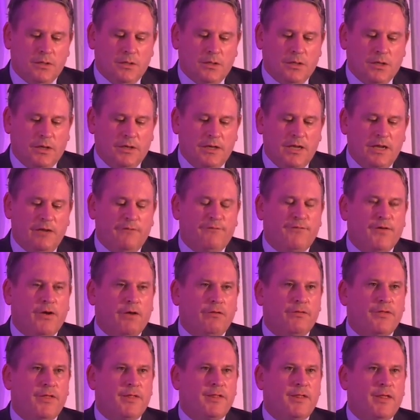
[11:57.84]
And he
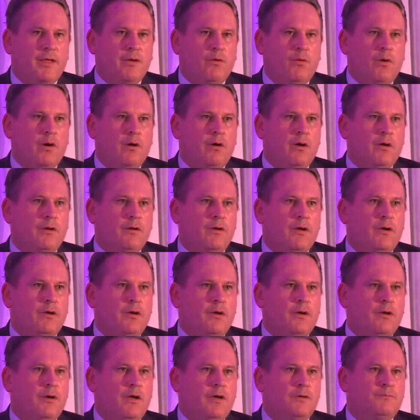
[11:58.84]
felt that they were
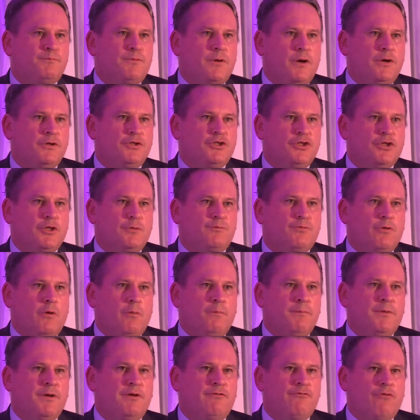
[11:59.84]
approaching the
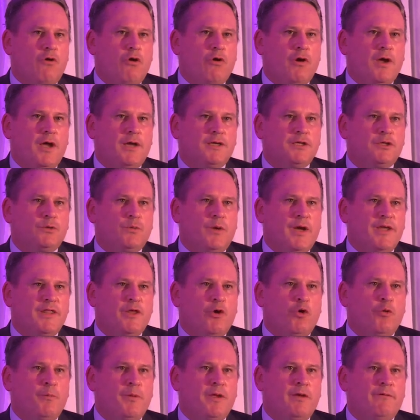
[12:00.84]
problem in a wrong-headed way. They
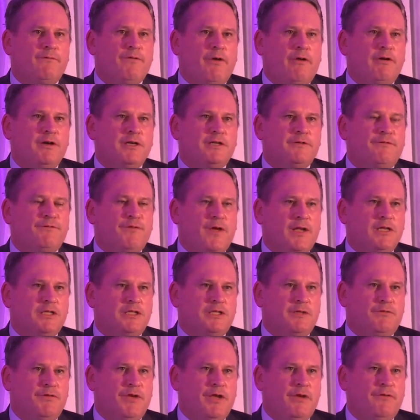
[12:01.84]
were being very
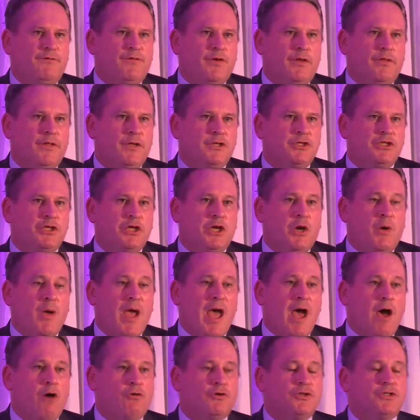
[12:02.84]
defensive. He felt they should go
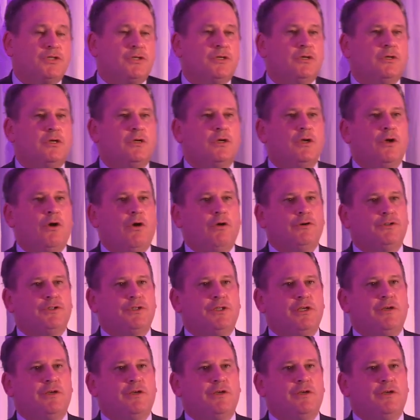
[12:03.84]
out onto the